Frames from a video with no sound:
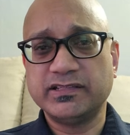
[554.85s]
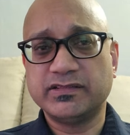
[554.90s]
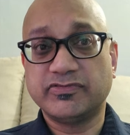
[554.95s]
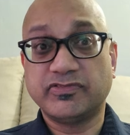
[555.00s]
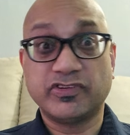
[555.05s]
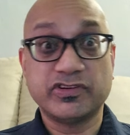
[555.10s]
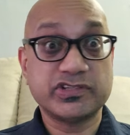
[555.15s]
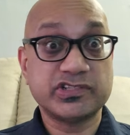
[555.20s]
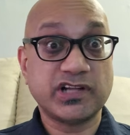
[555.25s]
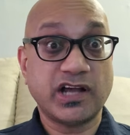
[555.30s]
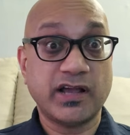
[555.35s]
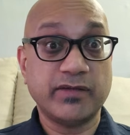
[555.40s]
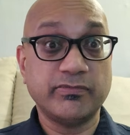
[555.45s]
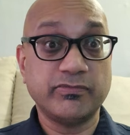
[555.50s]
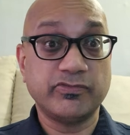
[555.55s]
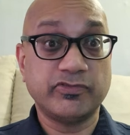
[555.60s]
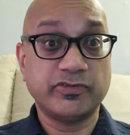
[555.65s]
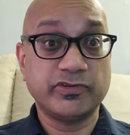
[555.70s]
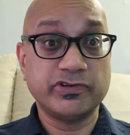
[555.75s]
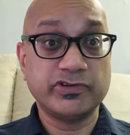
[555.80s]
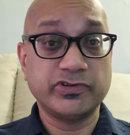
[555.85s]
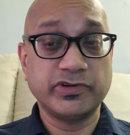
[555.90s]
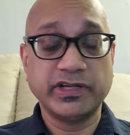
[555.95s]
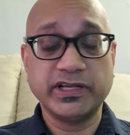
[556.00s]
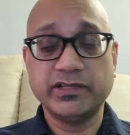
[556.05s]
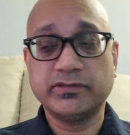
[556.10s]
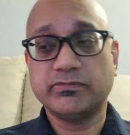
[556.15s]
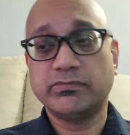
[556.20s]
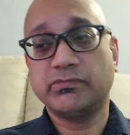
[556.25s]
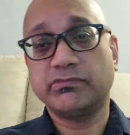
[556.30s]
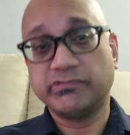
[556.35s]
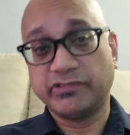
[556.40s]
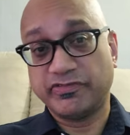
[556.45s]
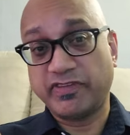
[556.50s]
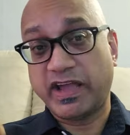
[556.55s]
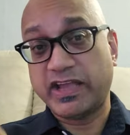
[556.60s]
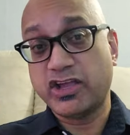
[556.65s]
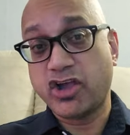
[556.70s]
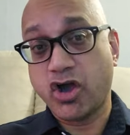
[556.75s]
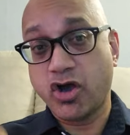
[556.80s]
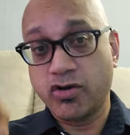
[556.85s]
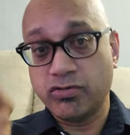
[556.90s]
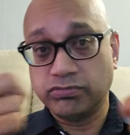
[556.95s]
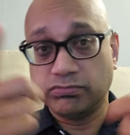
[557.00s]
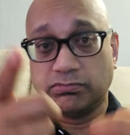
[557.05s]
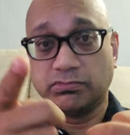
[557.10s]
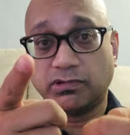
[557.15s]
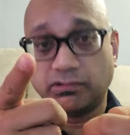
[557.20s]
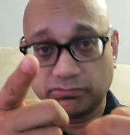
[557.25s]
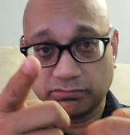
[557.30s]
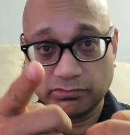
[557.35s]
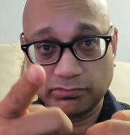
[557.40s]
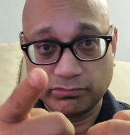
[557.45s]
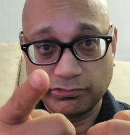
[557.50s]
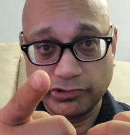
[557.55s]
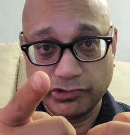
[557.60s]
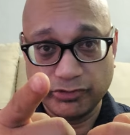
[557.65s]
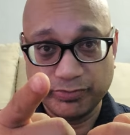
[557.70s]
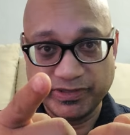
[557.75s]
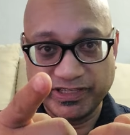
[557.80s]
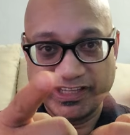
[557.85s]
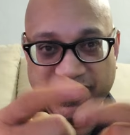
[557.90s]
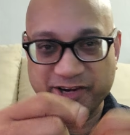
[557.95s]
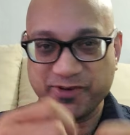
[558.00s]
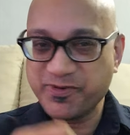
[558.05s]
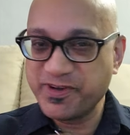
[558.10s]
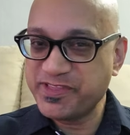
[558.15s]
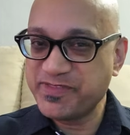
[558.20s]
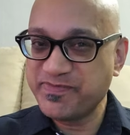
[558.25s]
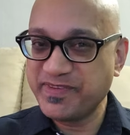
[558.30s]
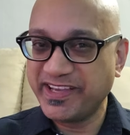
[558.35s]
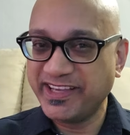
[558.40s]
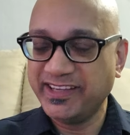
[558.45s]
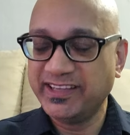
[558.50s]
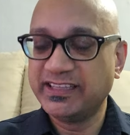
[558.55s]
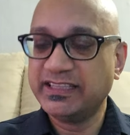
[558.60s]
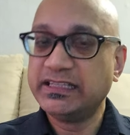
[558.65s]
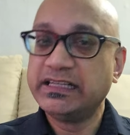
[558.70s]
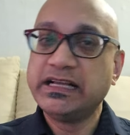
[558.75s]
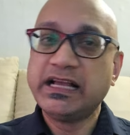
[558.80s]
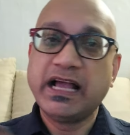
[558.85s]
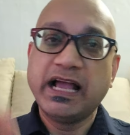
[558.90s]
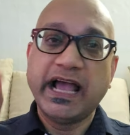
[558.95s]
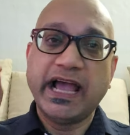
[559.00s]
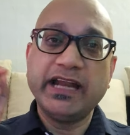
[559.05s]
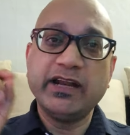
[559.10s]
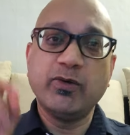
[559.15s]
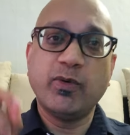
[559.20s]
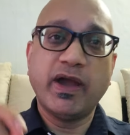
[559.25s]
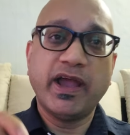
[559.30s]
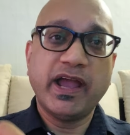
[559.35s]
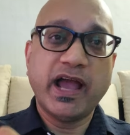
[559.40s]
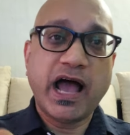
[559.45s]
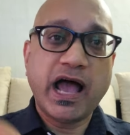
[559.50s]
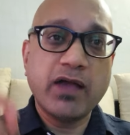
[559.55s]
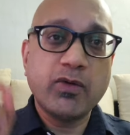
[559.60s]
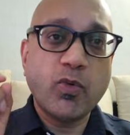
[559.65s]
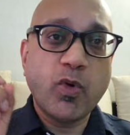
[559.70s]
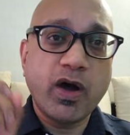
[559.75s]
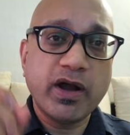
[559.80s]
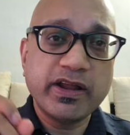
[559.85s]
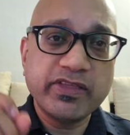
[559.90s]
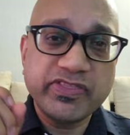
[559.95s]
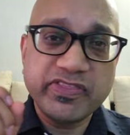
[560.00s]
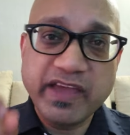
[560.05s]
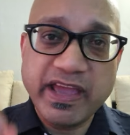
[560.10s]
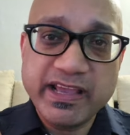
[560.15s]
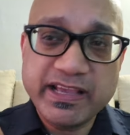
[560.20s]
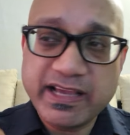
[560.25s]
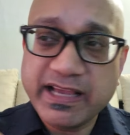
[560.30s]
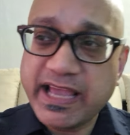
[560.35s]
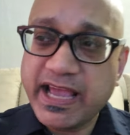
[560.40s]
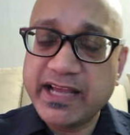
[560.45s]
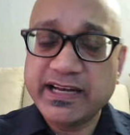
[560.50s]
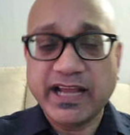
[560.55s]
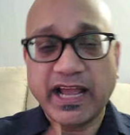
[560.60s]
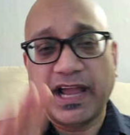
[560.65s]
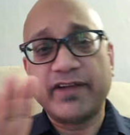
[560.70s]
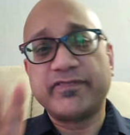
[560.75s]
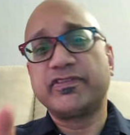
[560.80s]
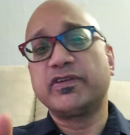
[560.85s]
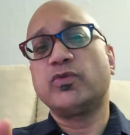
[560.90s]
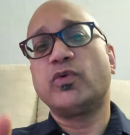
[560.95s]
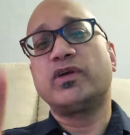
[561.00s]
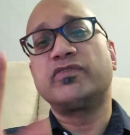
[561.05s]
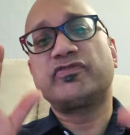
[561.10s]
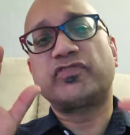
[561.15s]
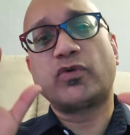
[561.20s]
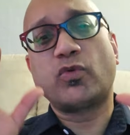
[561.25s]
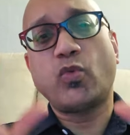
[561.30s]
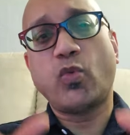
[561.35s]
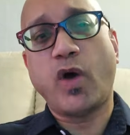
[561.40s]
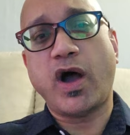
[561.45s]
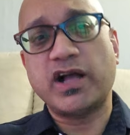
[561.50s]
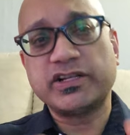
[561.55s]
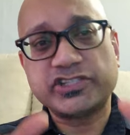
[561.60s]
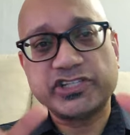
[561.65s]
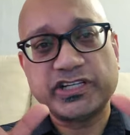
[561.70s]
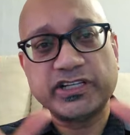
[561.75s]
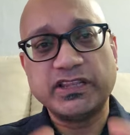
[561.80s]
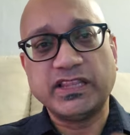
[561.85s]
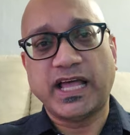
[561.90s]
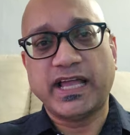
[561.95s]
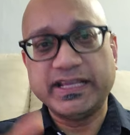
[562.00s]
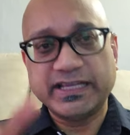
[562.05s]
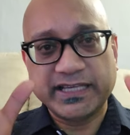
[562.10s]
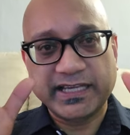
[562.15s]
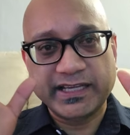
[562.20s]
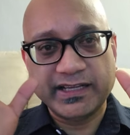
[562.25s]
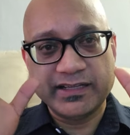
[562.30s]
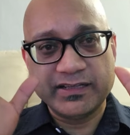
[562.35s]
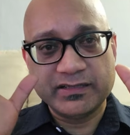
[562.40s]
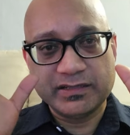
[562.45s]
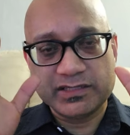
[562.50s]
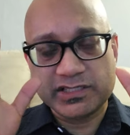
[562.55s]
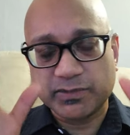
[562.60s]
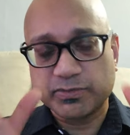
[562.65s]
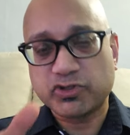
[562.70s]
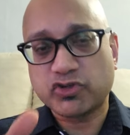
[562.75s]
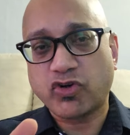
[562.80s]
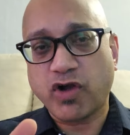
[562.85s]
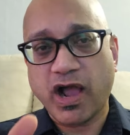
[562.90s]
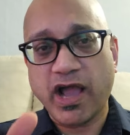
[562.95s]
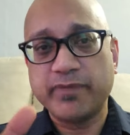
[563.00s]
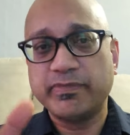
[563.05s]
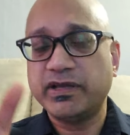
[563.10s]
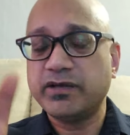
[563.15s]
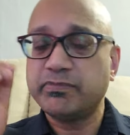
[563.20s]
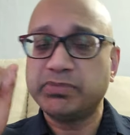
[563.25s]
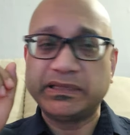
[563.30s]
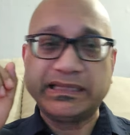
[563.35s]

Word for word: First time for doing it. If I go, you'll be there with me. Anyway, I want to thank again everyone for watching, liking, subscribing.